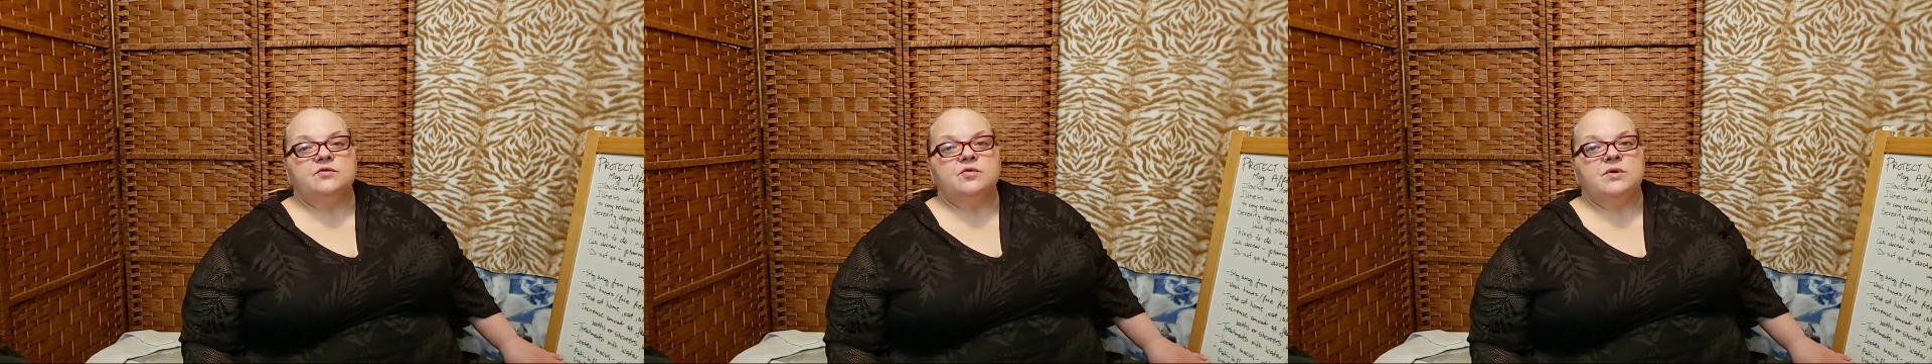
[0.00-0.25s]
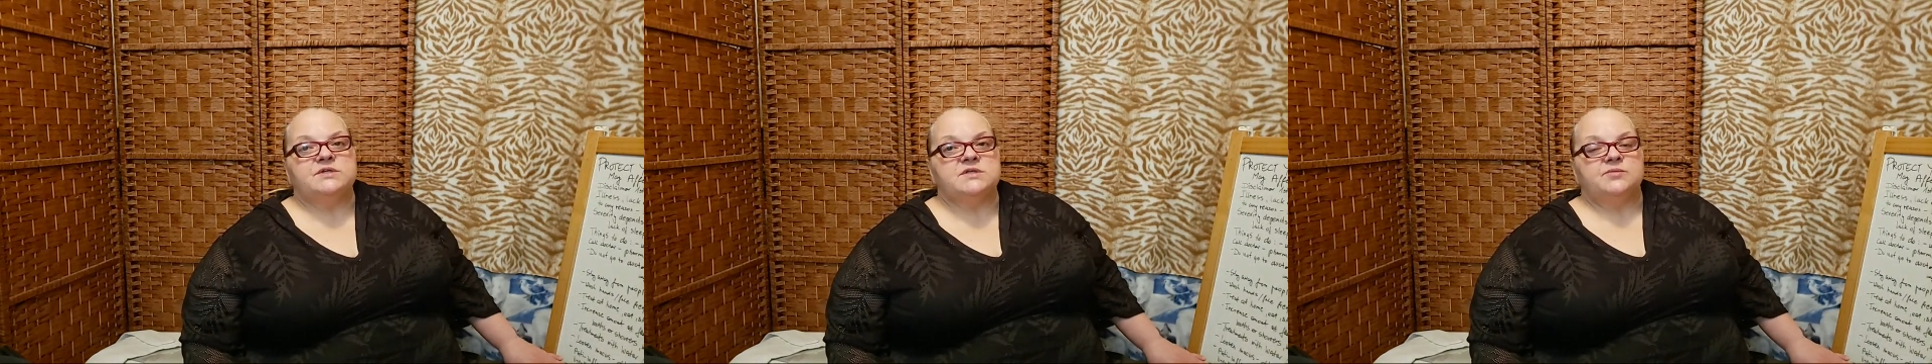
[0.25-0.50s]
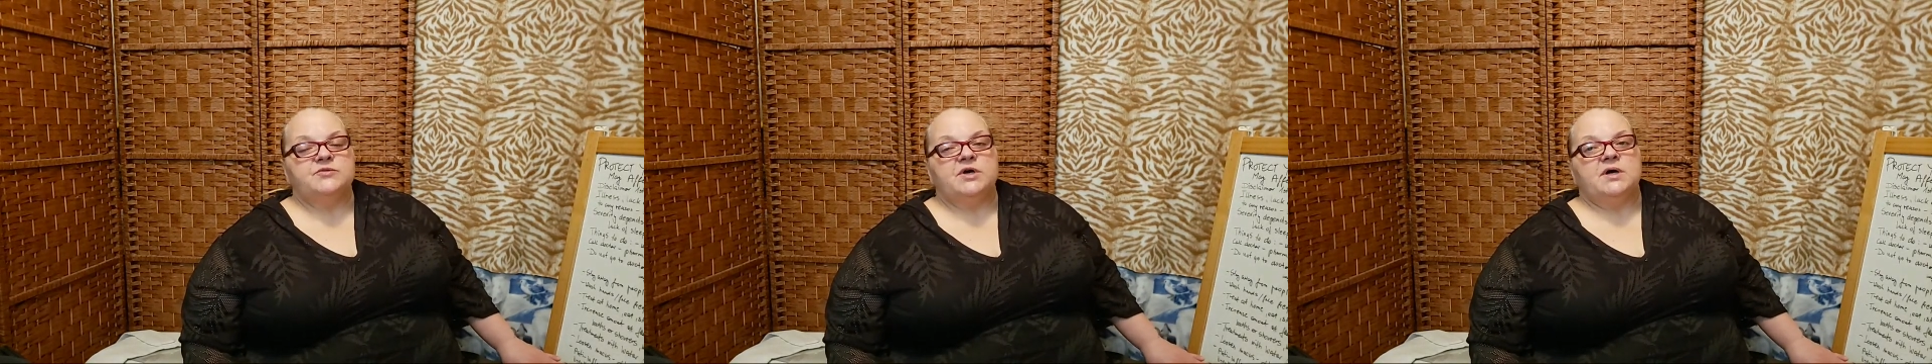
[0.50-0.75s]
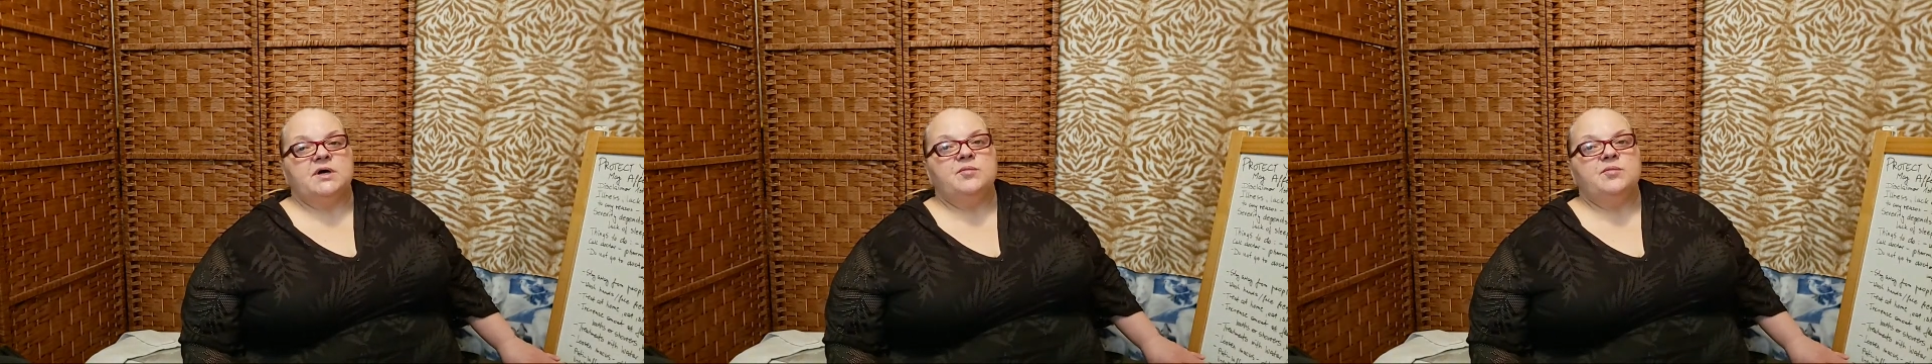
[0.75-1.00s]
quite some
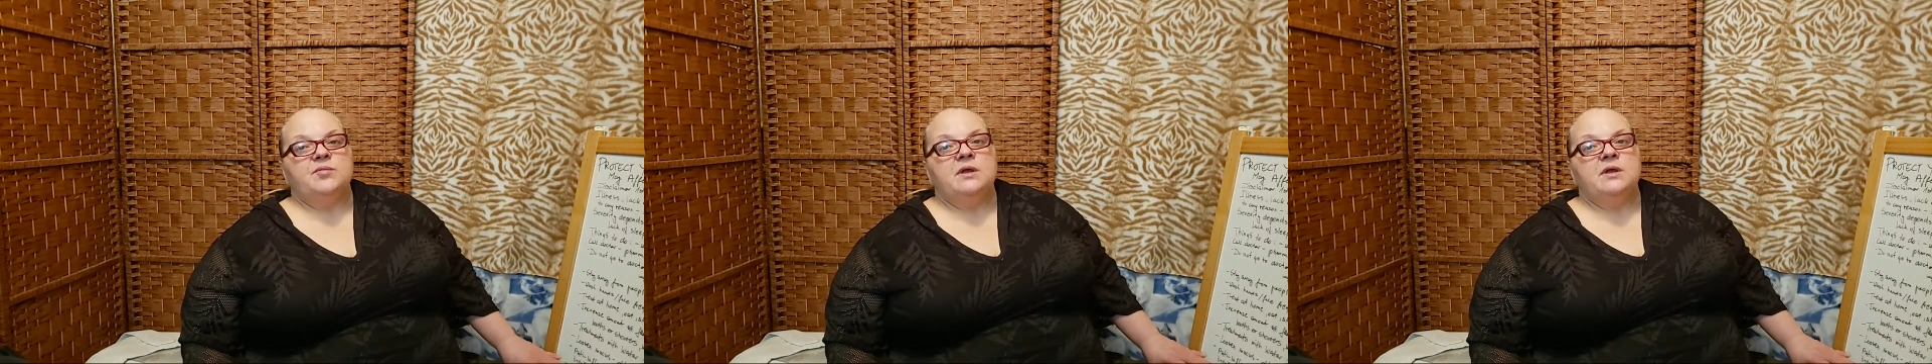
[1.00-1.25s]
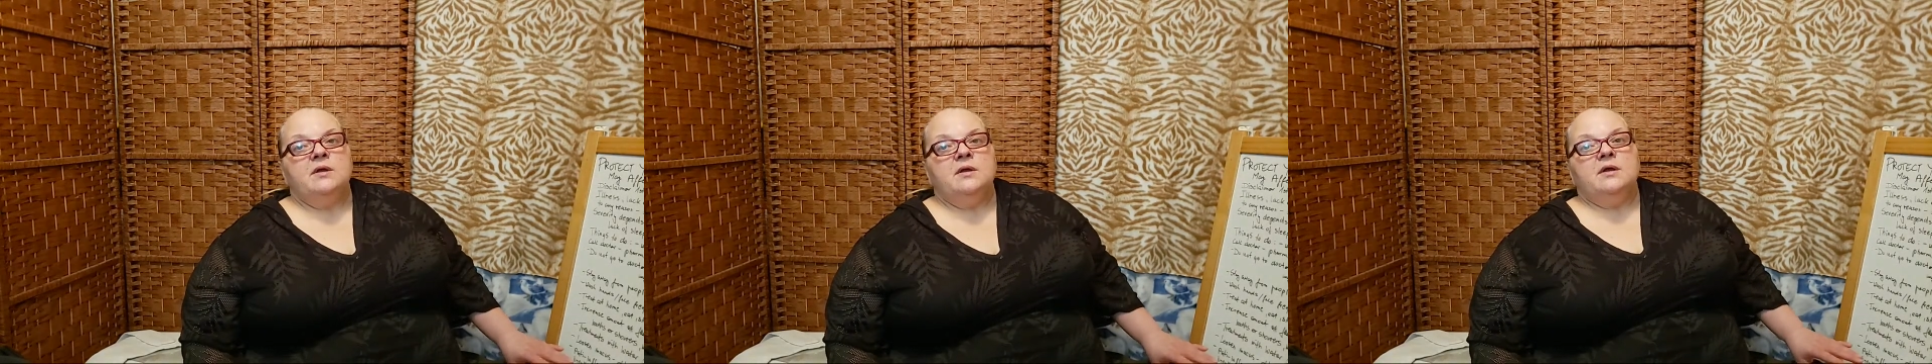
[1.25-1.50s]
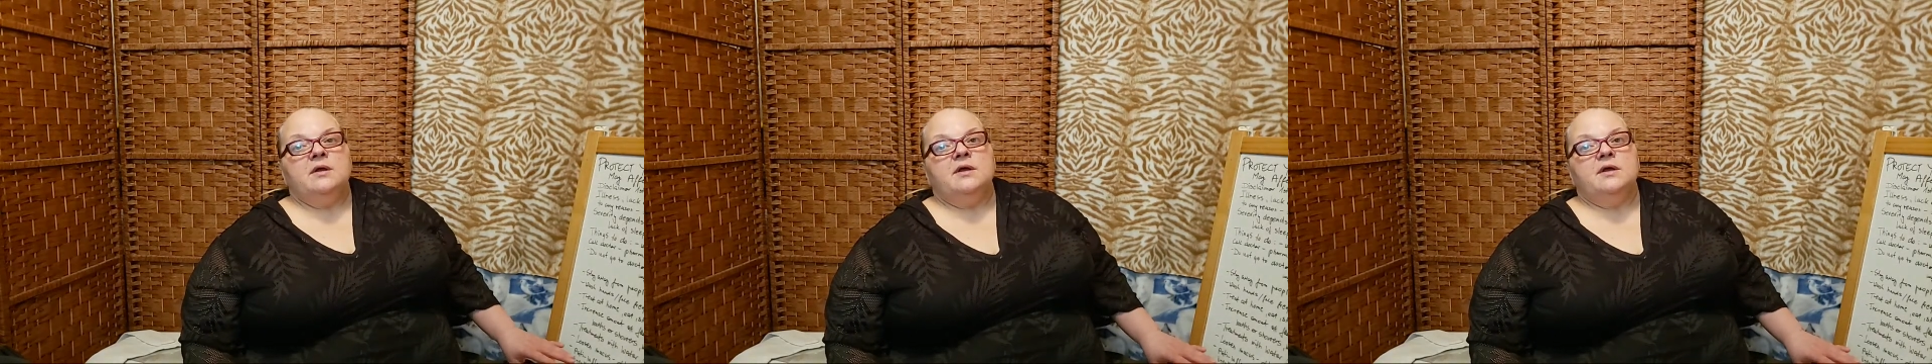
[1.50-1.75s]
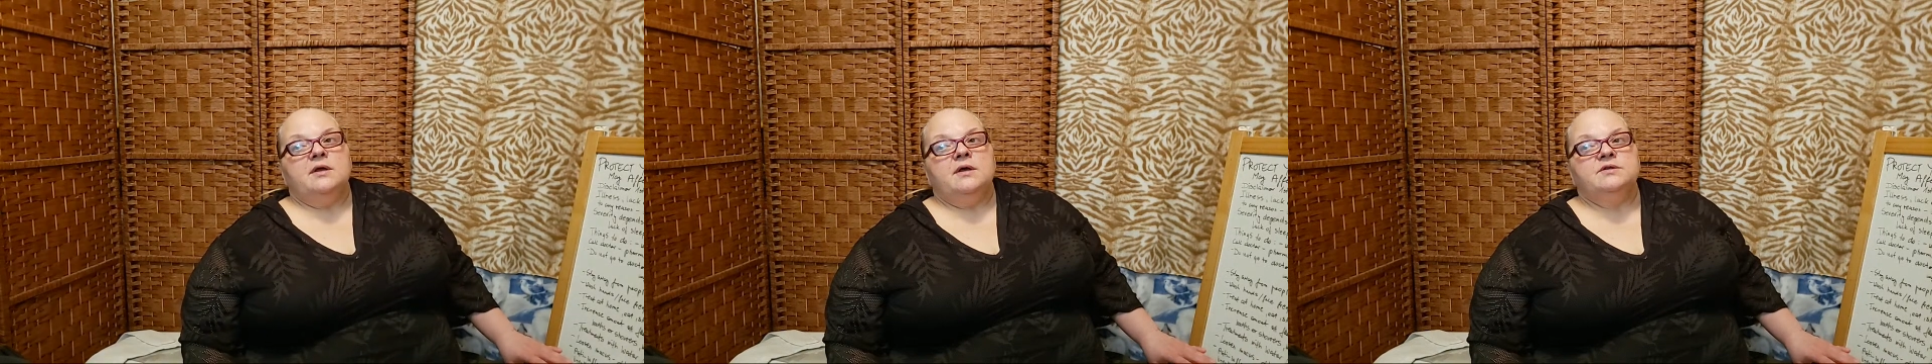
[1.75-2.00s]
time.
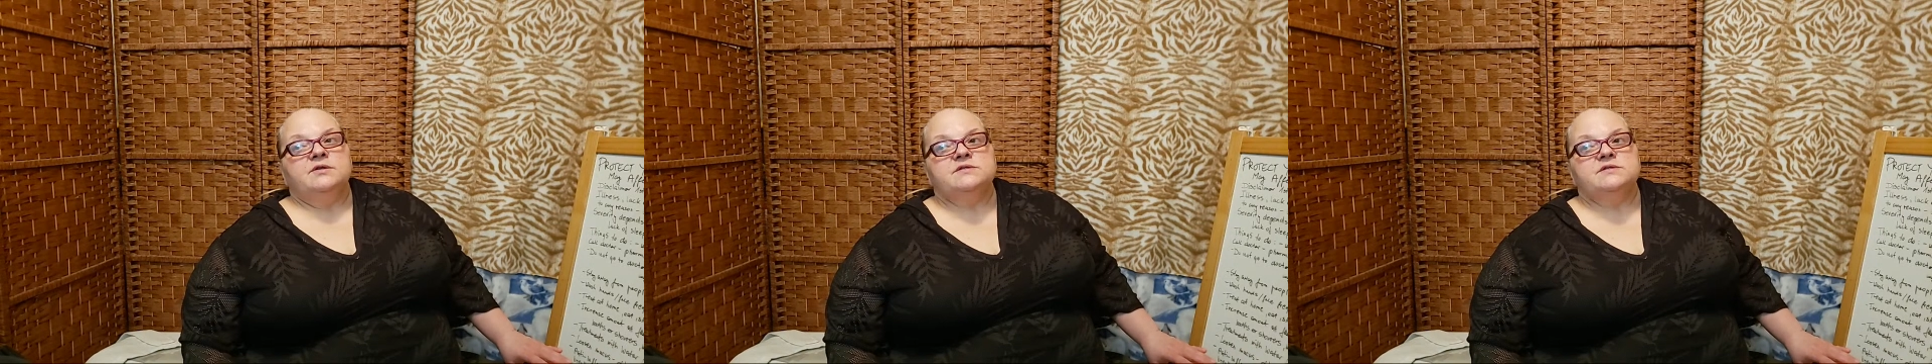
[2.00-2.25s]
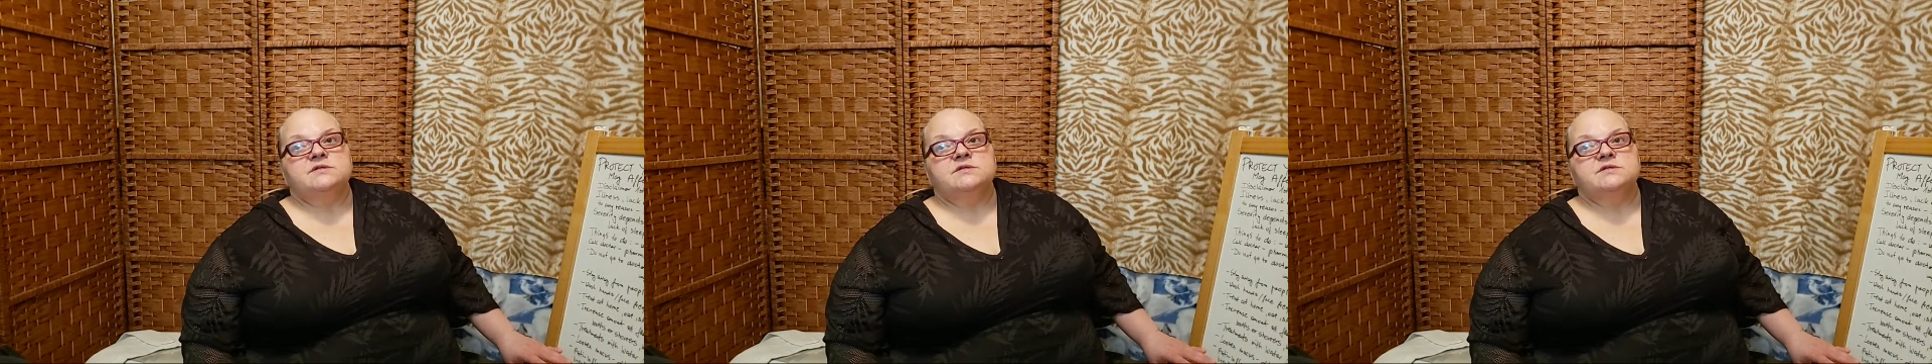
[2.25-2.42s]
And there's